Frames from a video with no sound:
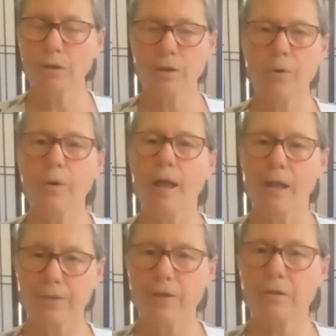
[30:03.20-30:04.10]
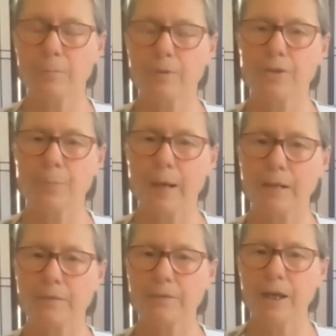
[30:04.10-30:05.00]
or ethical
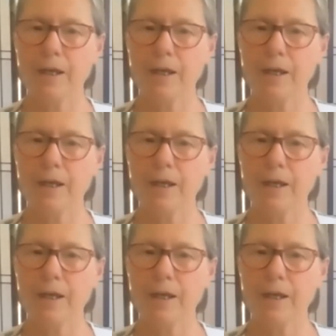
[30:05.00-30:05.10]
perspective.